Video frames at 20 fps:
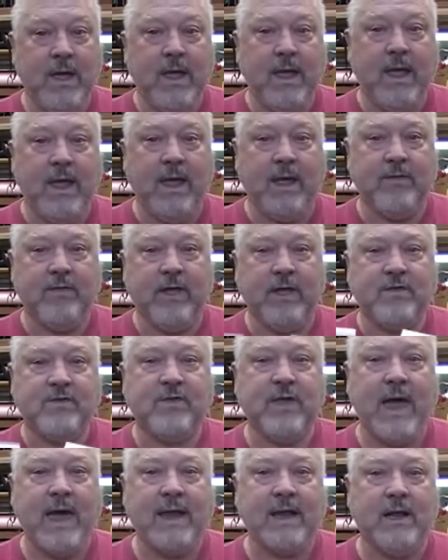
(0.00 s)
and they
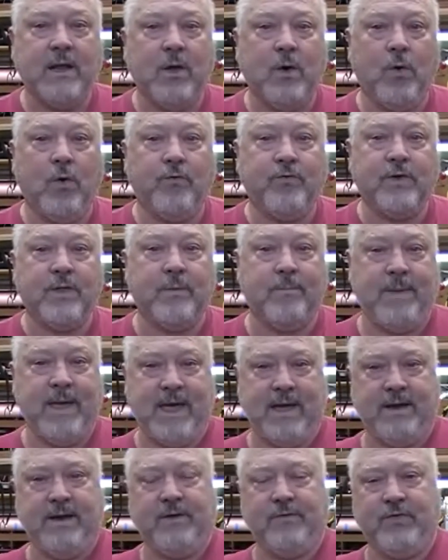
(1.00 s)
saddle over the
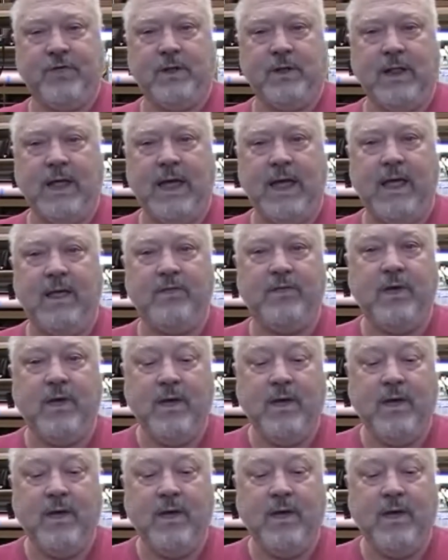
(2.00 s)
bed of the lathe.